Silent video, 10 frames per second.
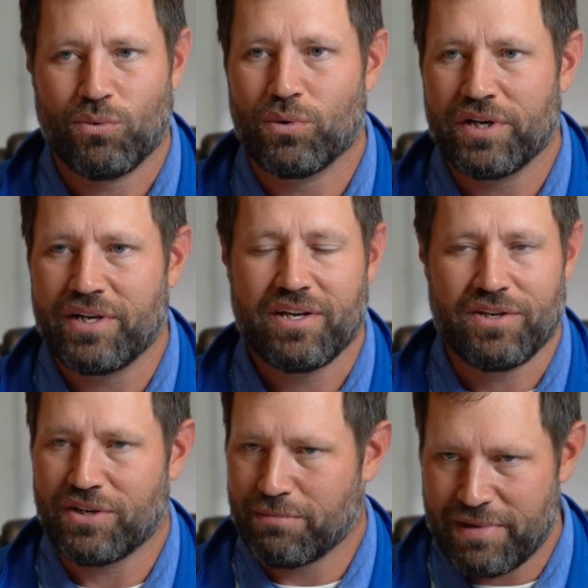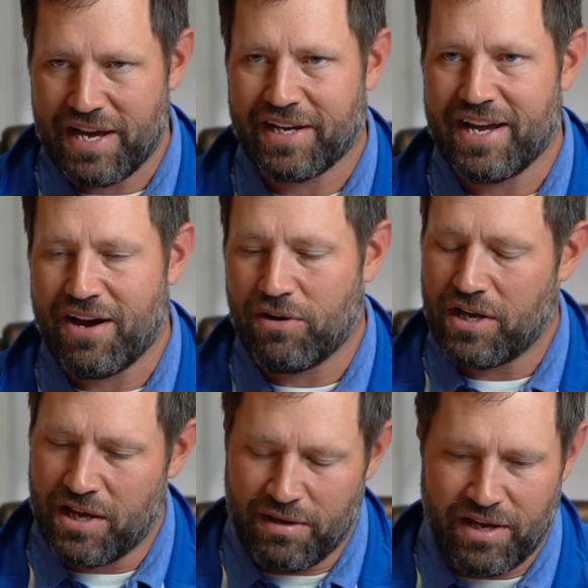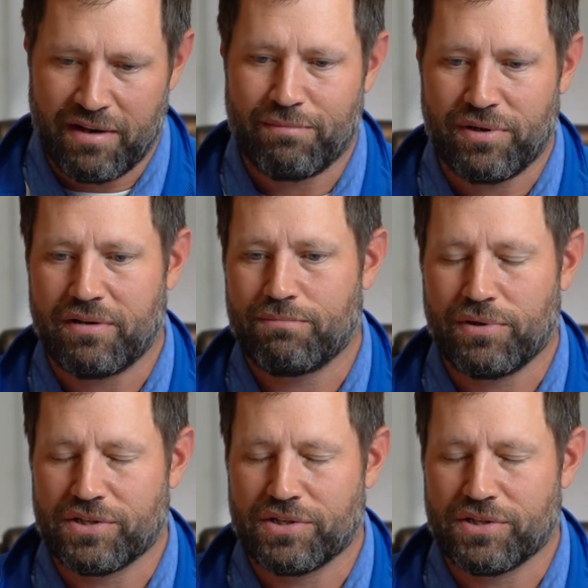Wood, you can back it out and put